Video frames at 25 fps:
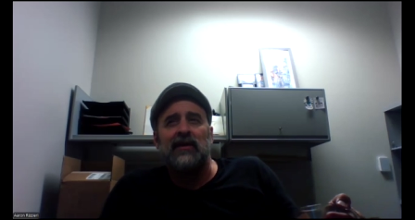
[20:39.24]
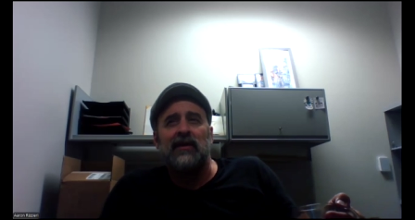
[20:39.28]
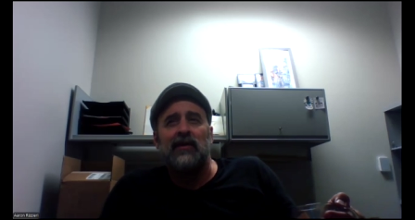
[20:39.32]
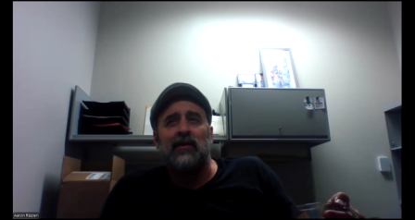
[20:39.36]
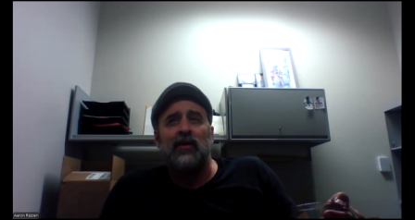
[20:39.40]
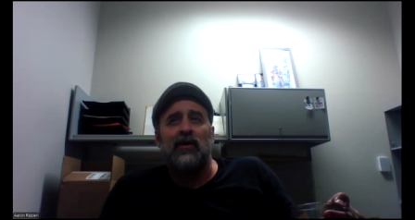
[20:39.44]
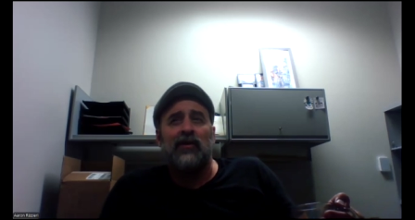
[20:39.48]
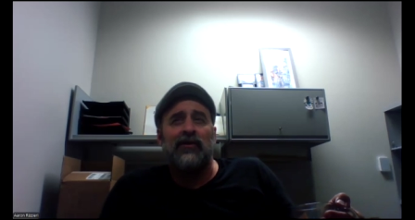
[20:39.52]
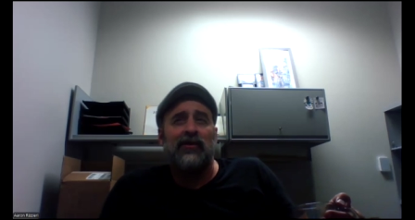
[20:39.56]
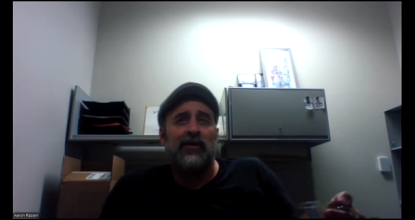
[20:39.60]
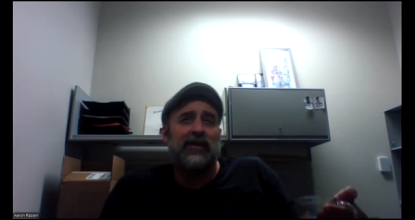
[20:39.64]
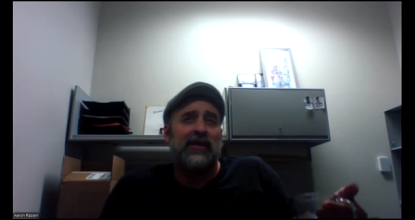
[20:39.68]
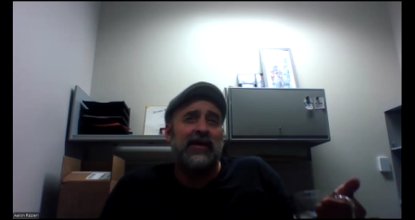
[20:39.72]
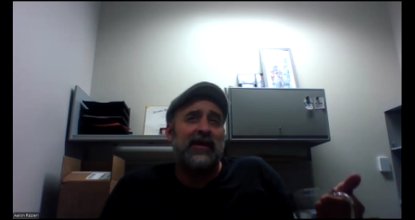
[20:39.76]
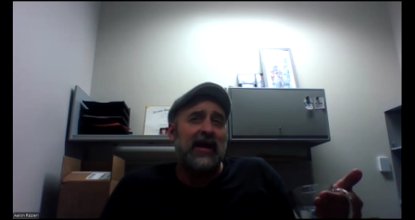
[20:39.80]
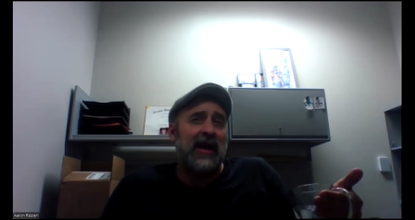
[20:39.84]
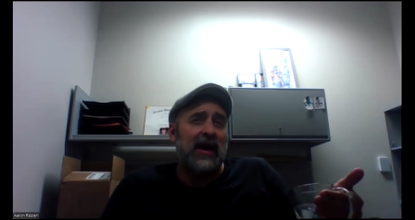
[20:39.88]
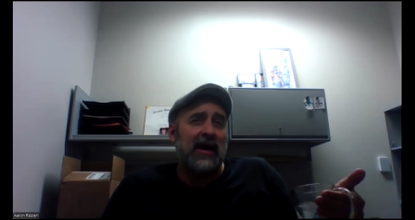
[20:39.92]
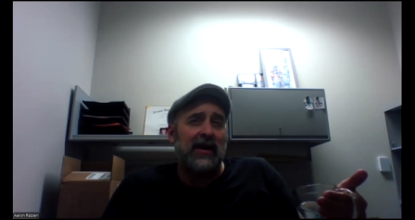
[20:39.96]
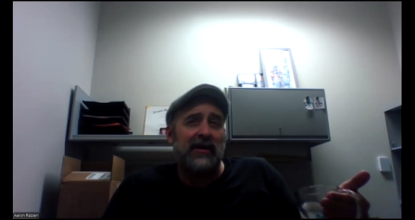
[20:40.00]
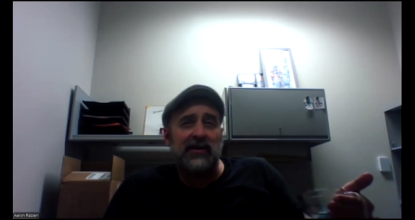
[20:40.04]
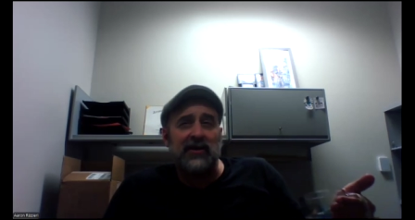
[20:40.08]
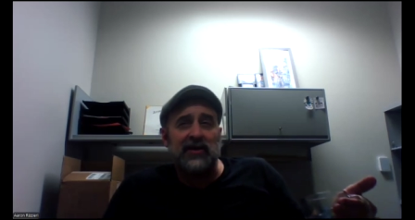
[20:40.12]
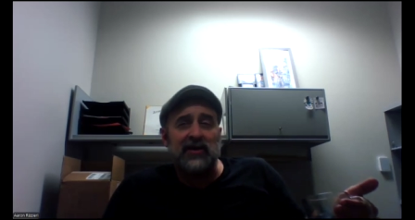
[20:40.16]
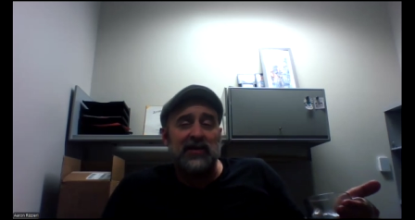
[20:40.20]
well, from the
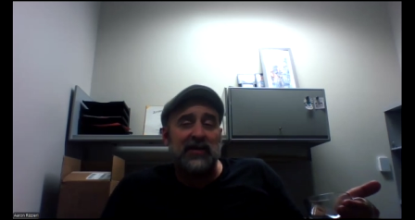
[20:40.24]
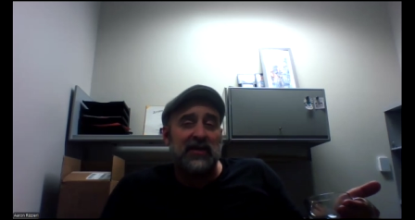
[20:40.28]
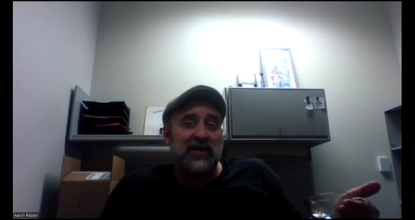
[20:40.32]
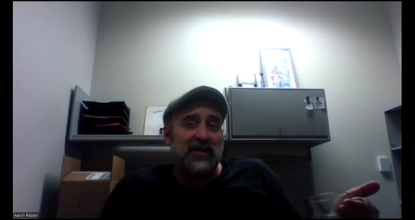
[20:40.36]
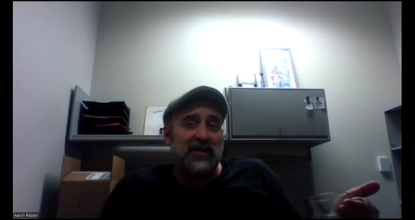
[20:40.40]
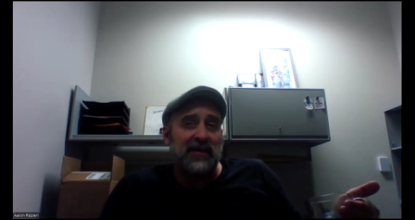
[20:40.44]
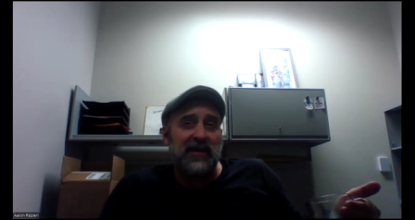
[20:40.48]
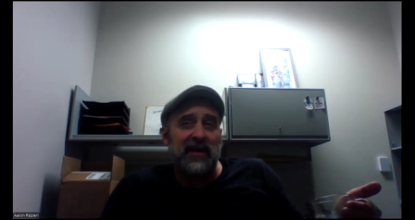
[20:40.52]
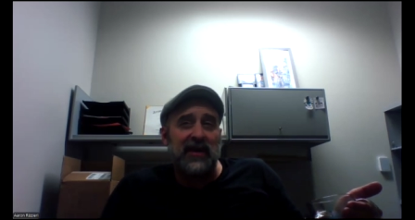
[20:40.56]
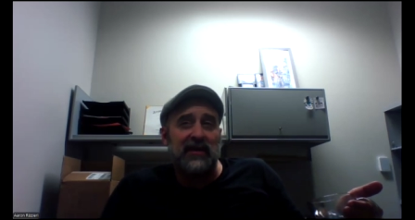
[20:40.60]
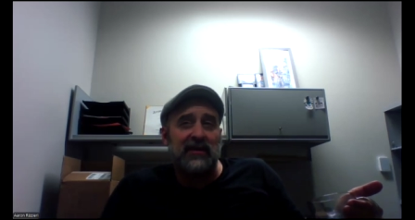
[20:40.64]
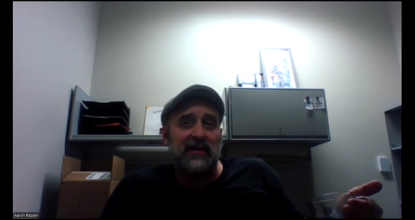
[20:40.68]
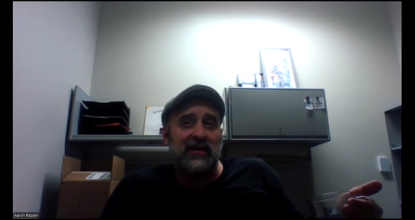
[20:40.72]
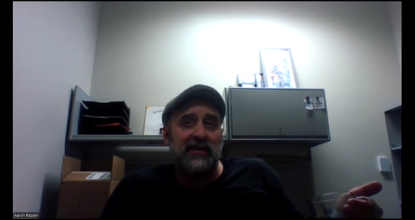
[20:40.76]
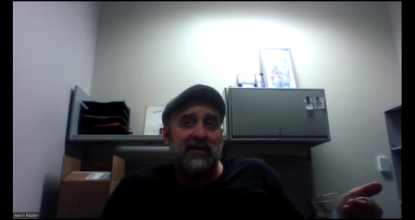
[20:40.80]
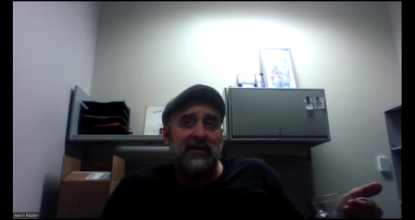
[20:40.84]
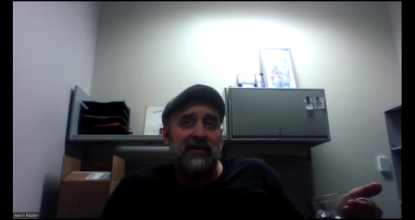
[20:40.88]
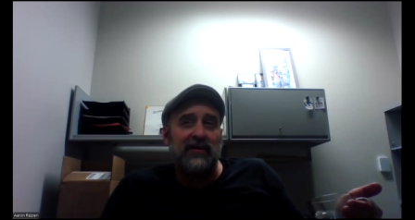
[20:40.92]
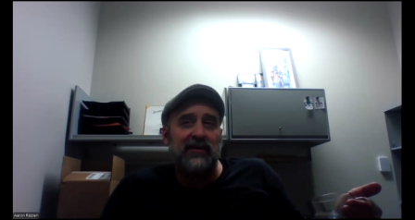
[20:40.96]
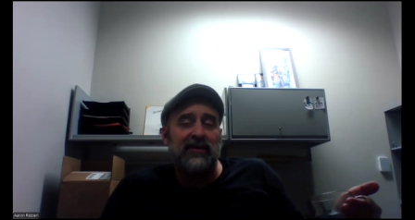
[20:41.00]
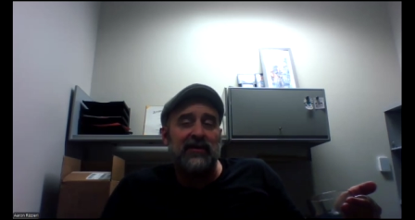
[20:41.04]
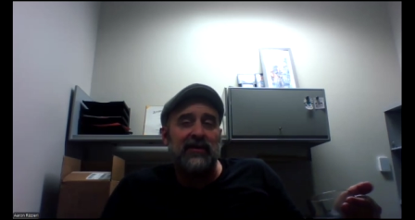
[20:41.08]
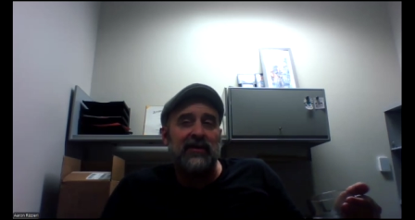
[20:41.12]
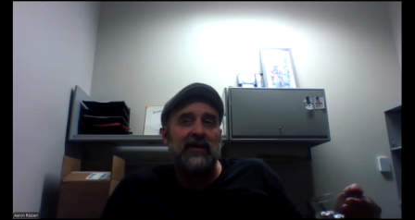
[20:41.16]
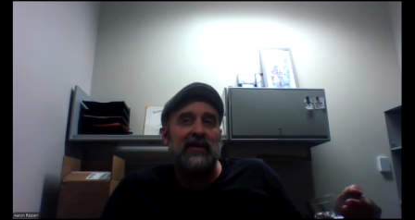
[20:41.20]
doctor's
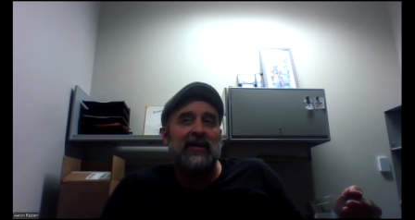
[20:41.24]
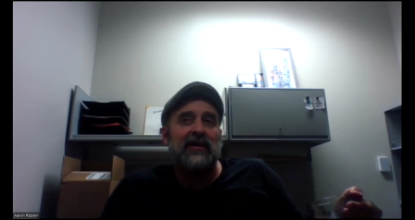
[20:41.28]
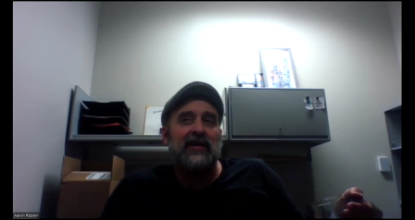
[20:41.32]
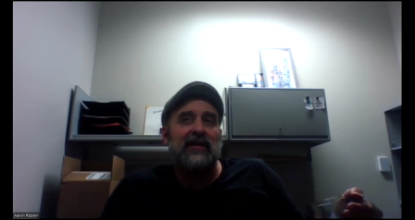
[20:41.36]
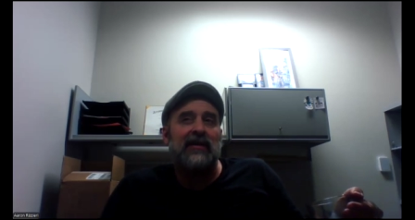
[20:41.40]
perspective,